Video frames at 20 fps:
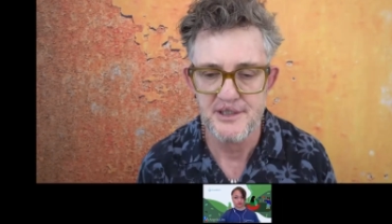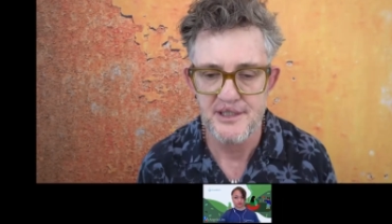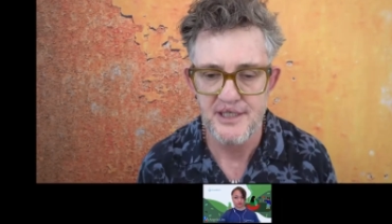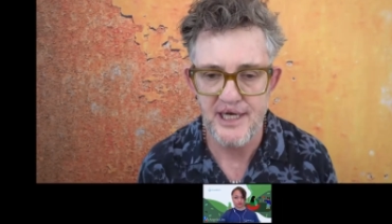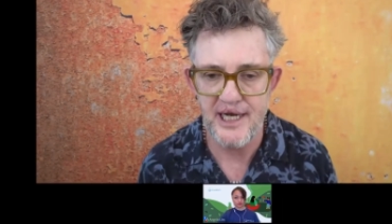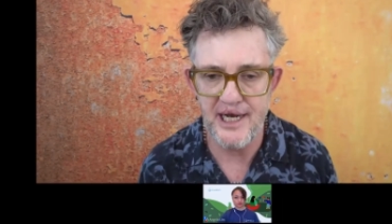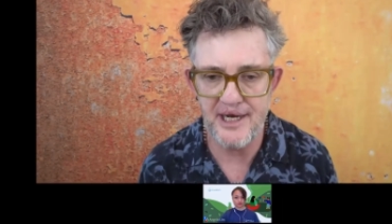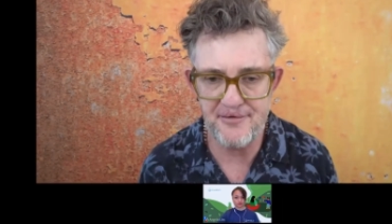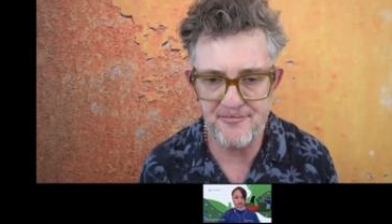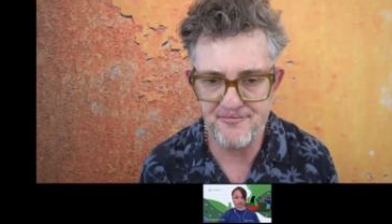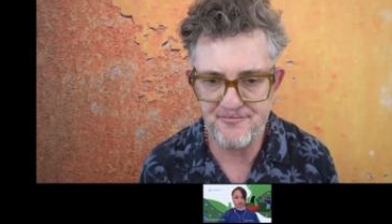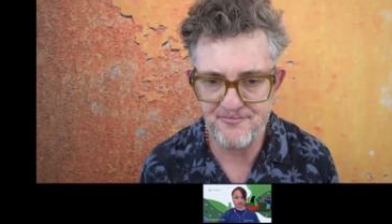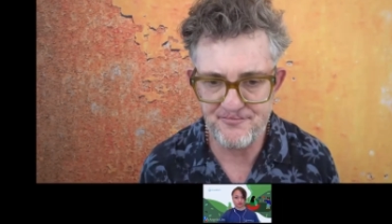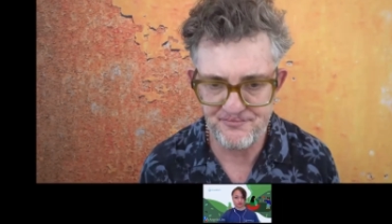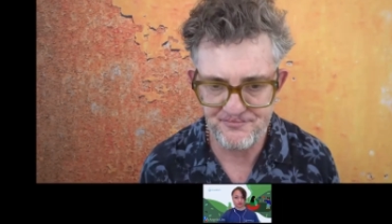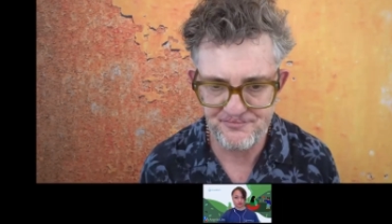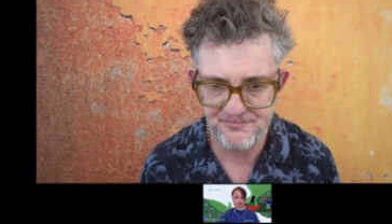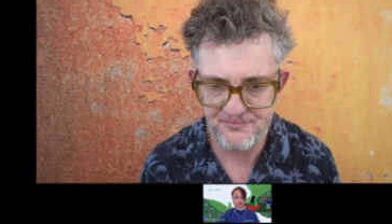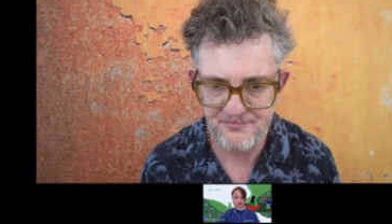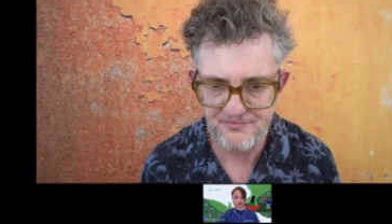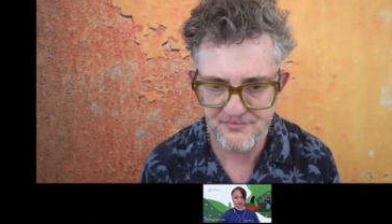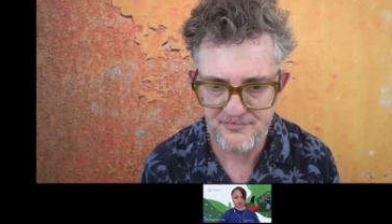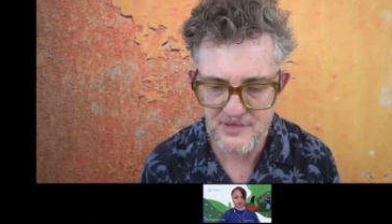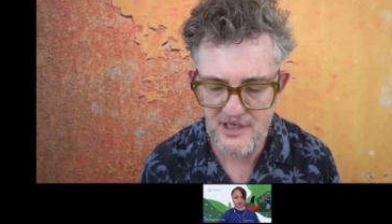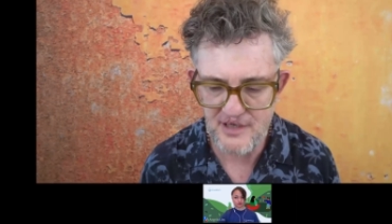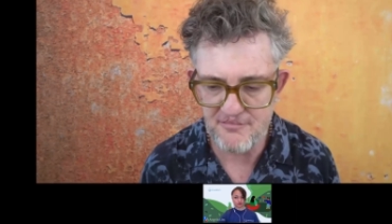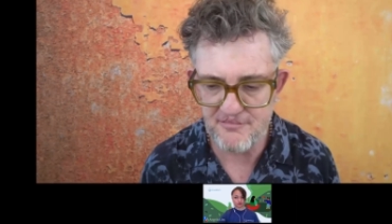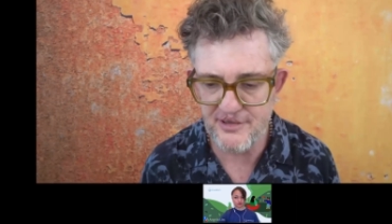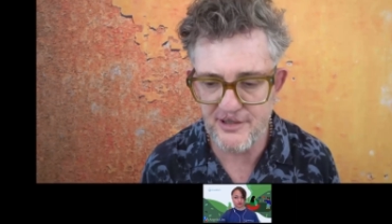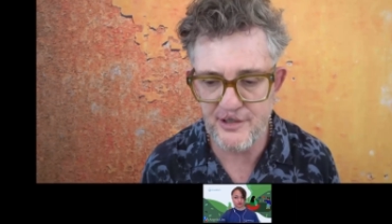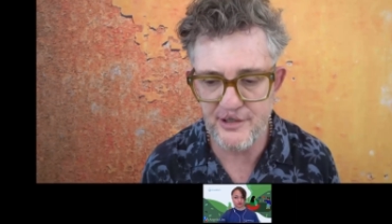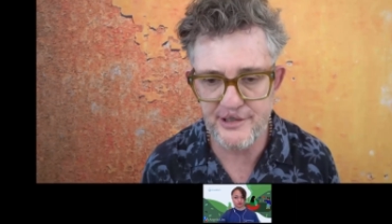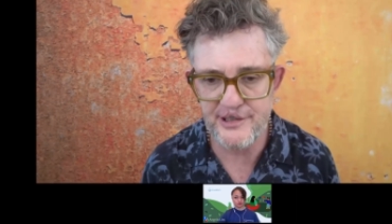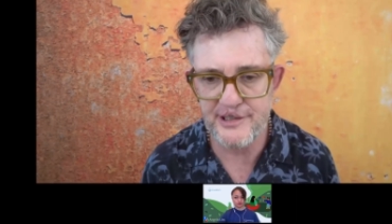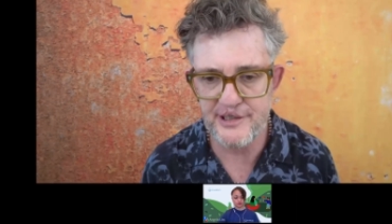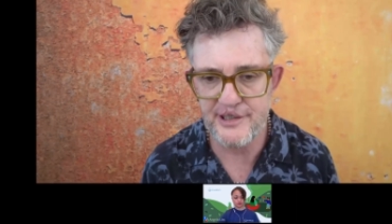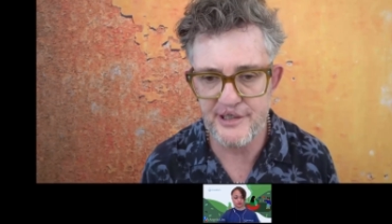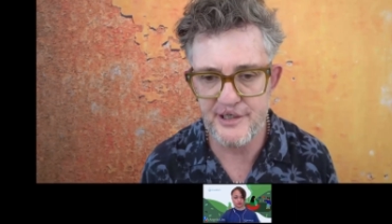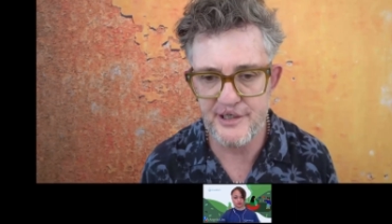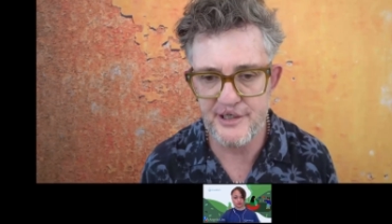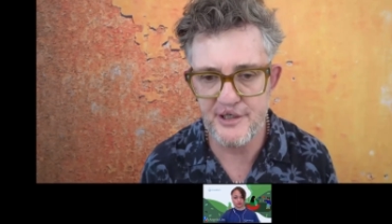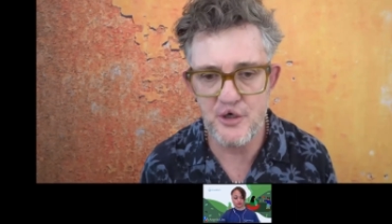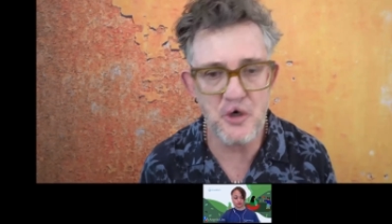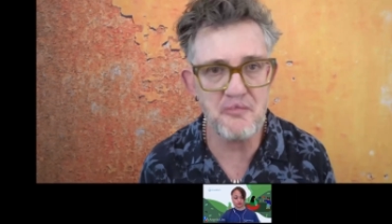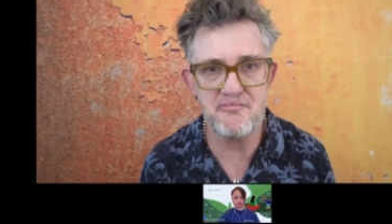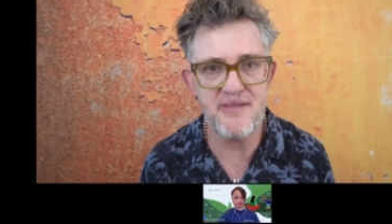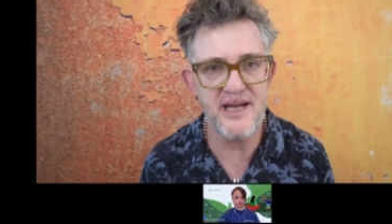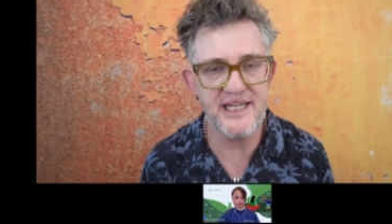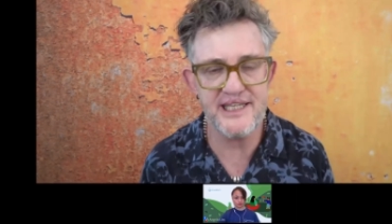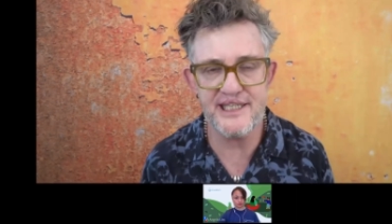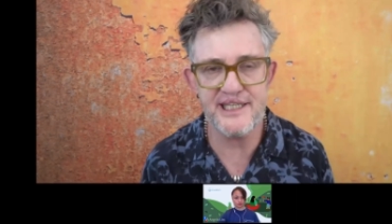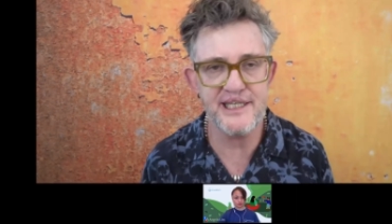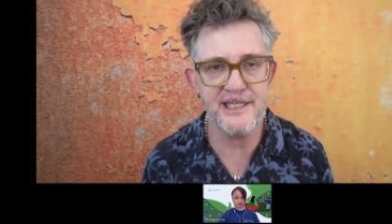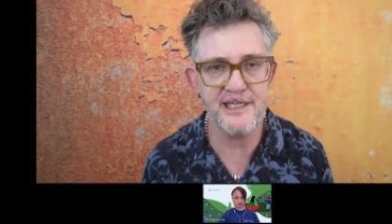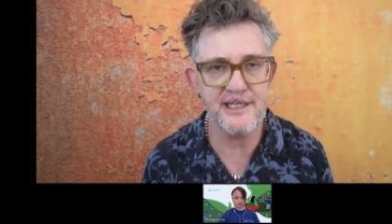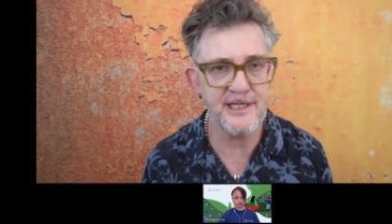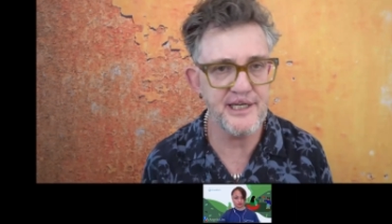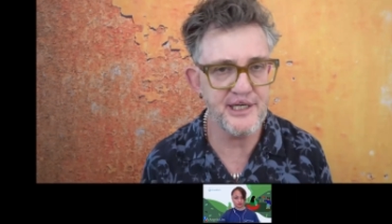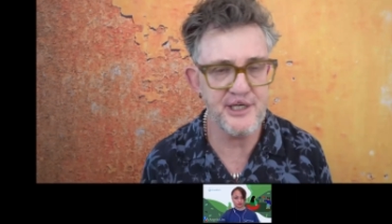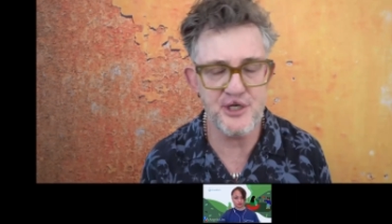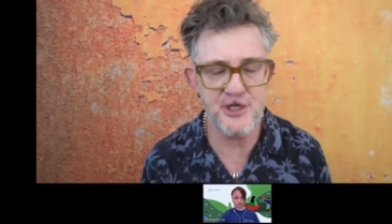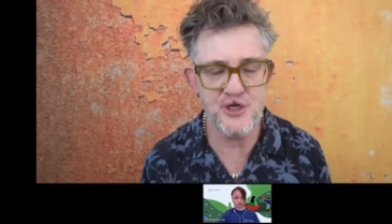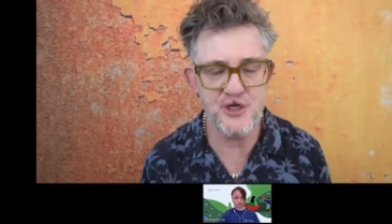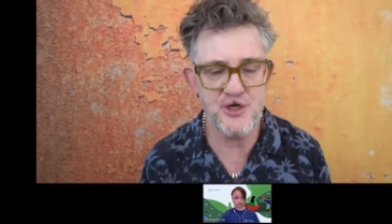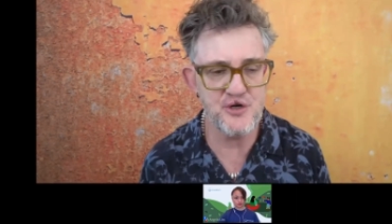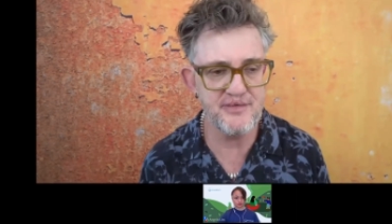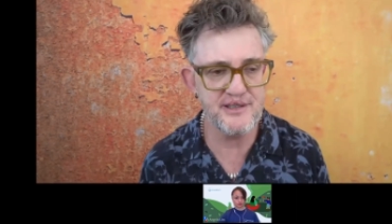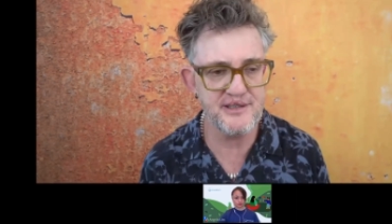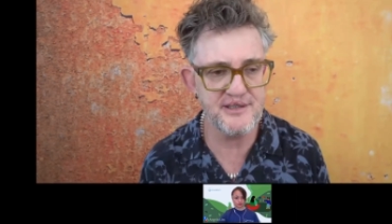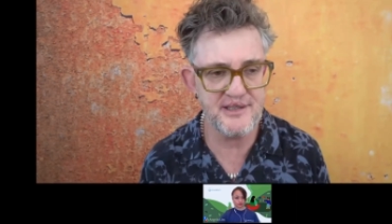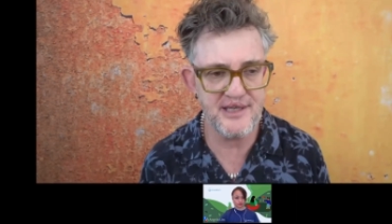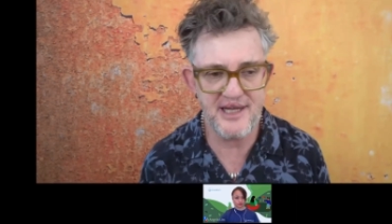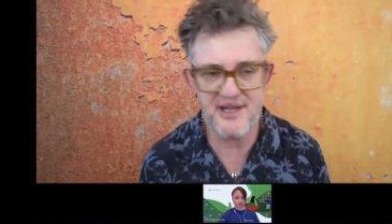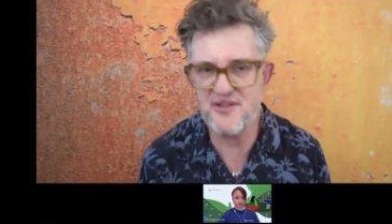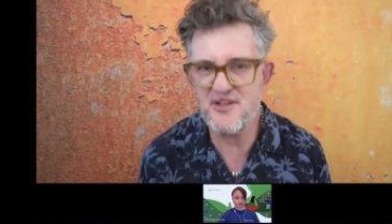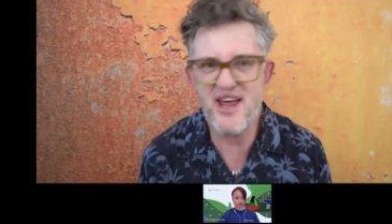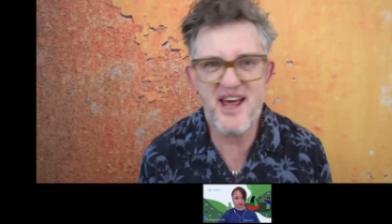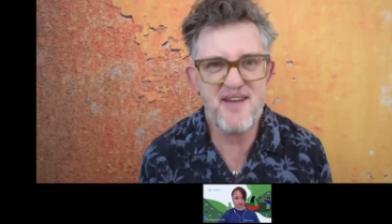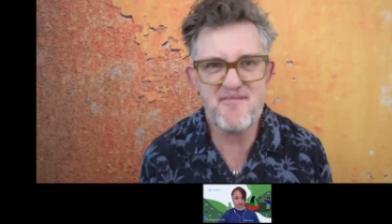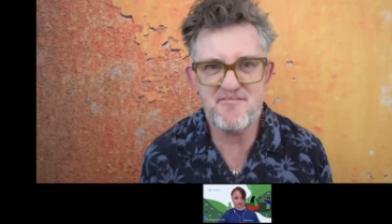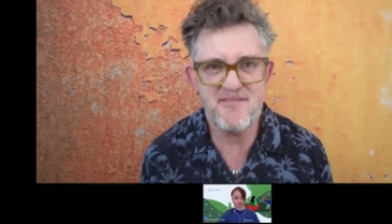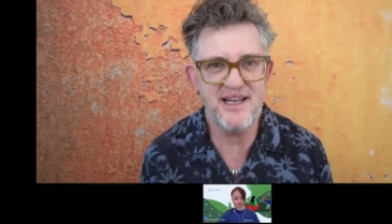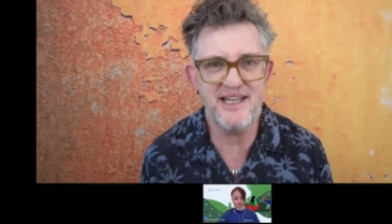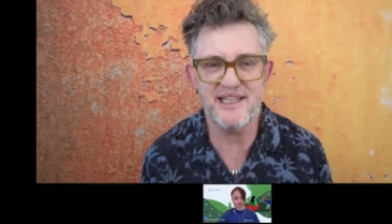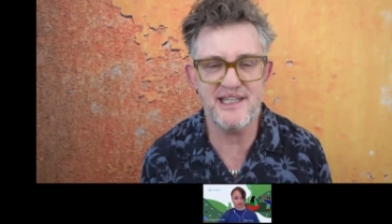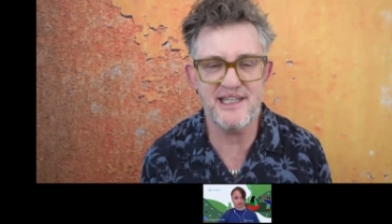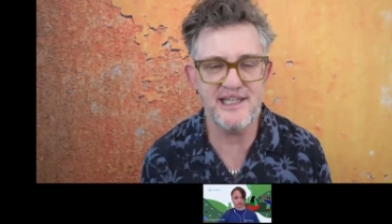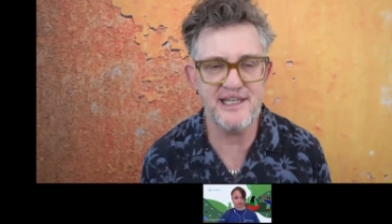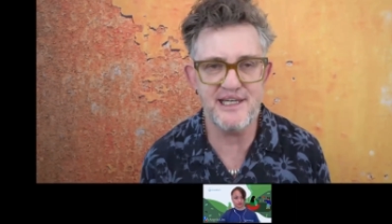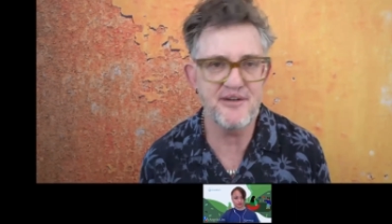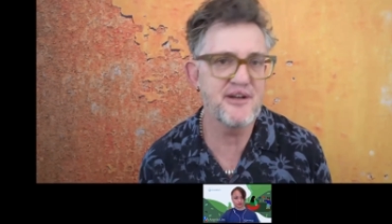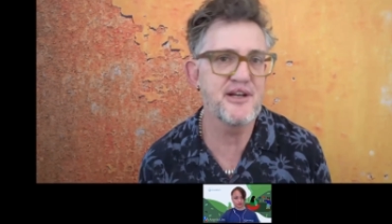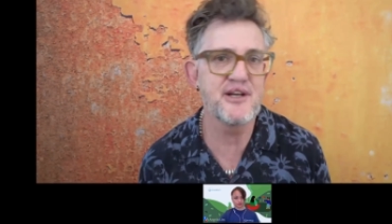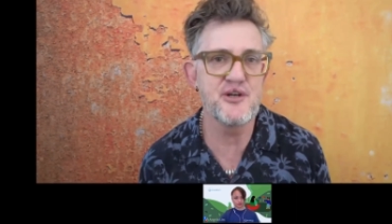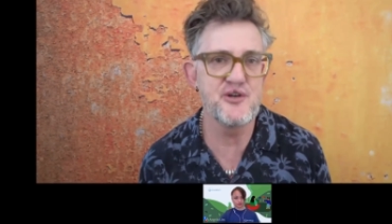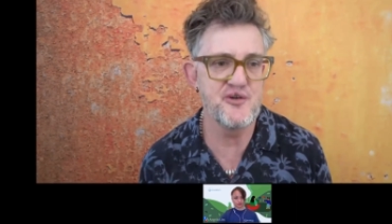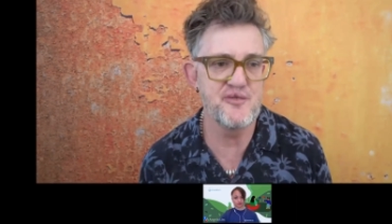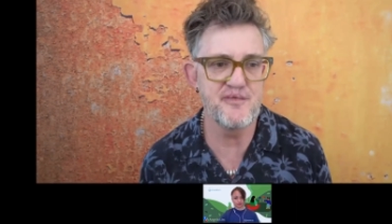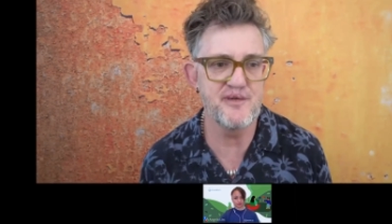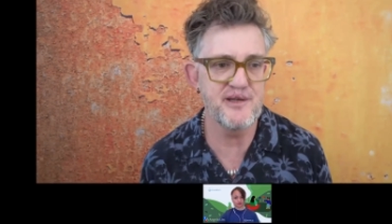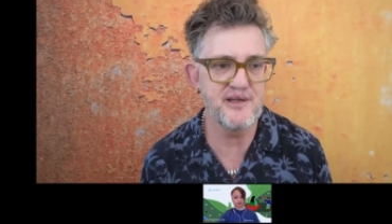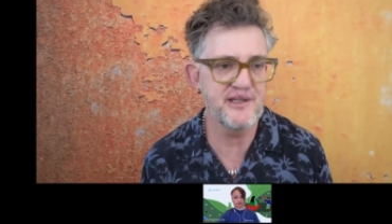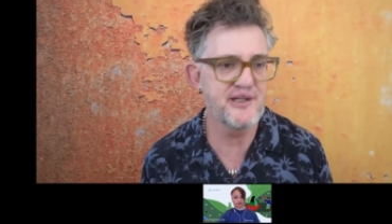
um, because you're messy and human, and they're messy and human.